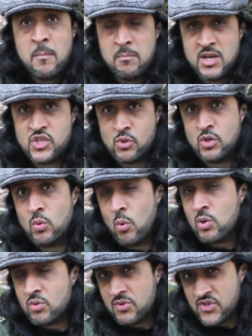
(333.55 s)
make sure you
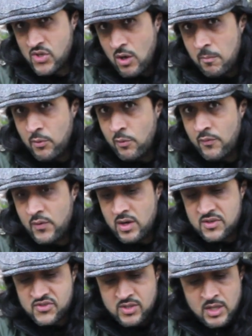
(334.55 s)
order a sample
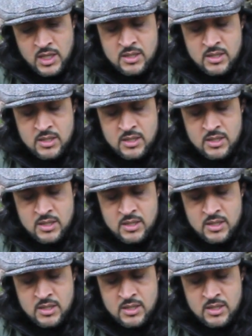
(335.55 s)
first.